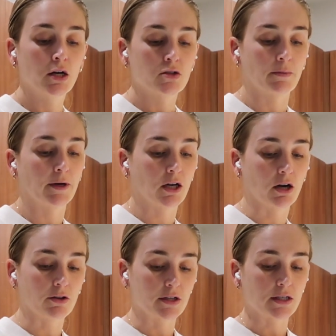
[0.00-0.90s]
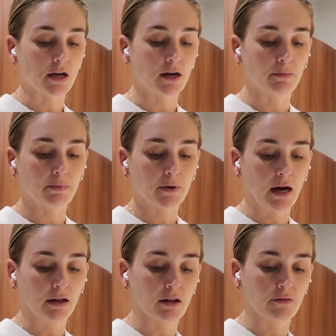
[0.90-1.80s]
So I'm gonna cut all these up.
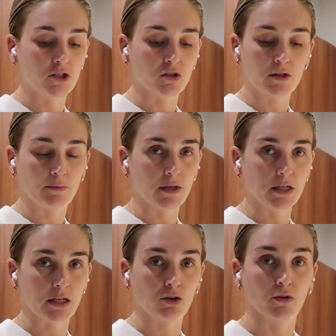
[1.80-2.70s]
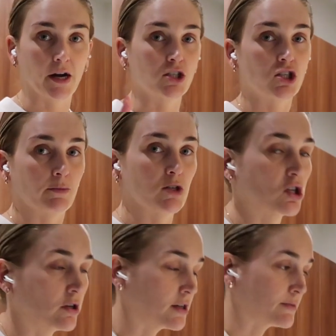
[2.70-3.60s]
I love to dip these in ranch. I'm gonna
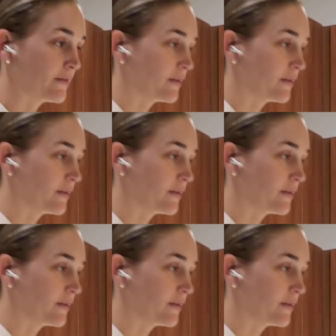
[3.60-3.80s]
show you guys my